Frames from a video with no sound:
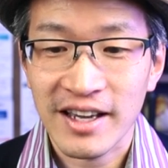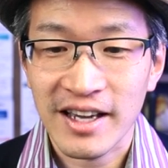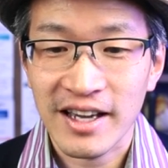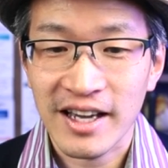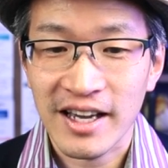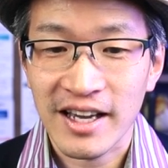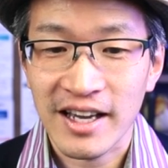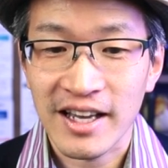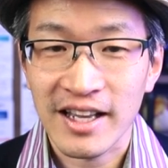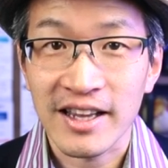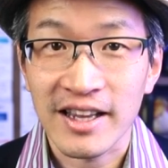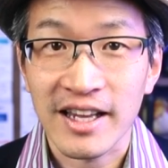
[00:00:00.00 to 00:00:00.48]

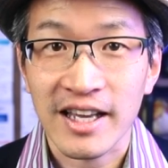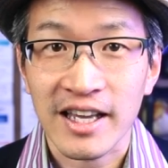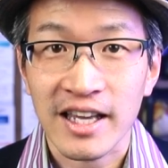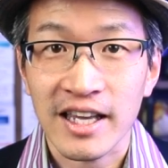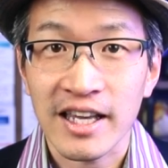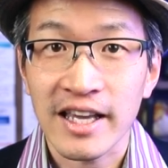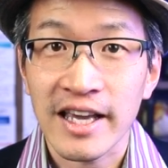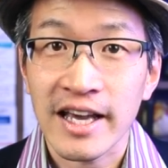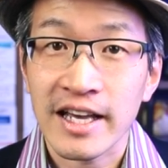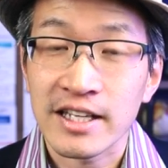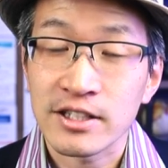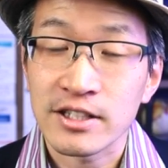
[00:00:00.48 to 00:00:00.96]
uh, like
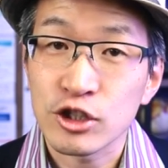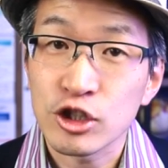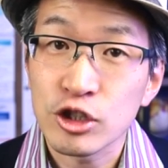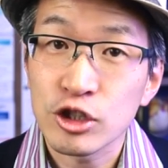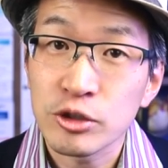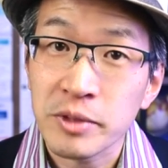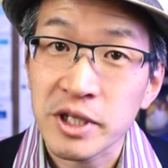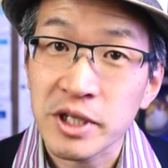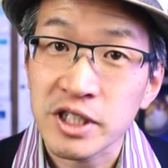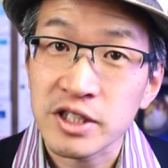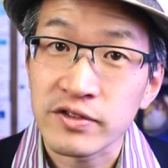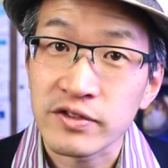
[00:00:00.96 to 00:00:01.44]
he has
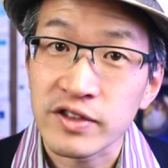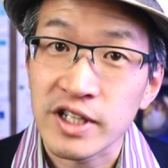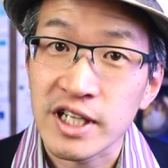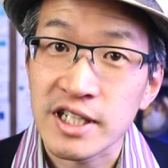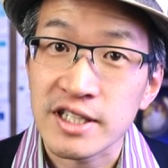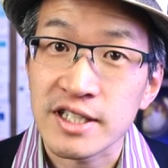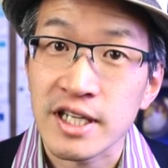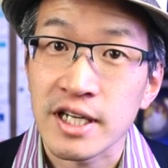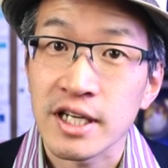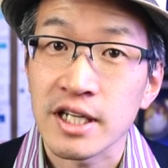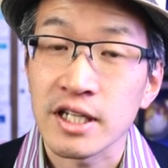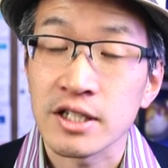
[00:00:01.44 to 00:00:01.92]
too much of
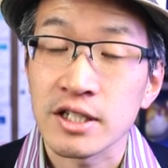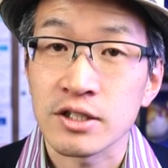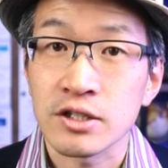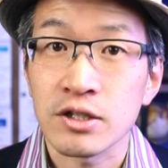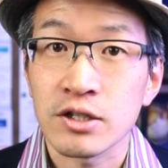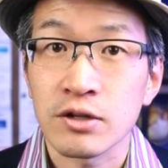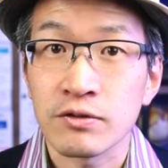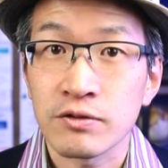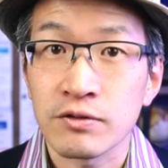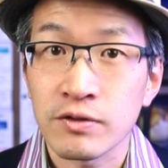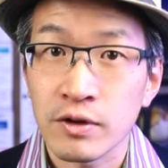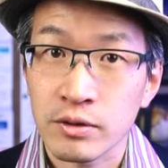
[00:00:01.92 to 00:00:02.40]
this and he's
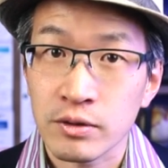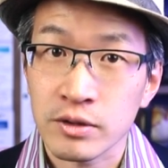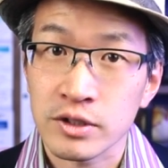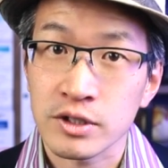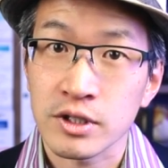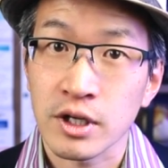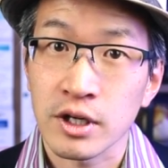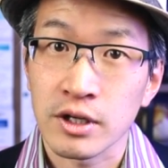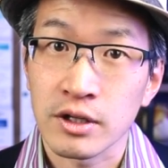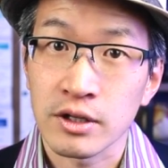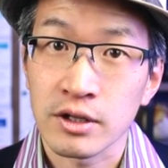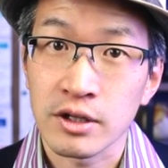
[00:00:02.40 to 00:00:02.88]
so
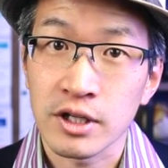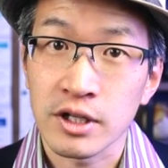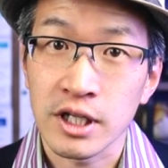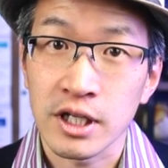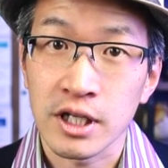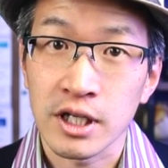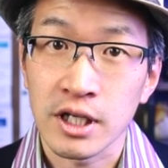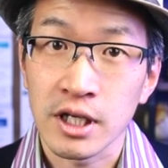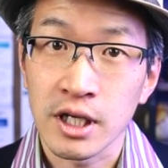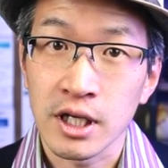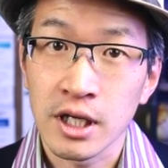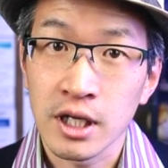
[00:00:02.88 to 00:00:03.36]
focused on
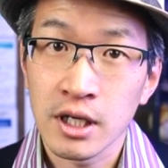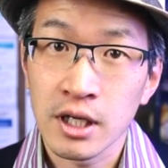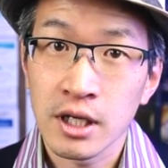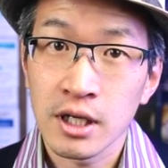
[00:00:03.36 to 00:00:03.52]
the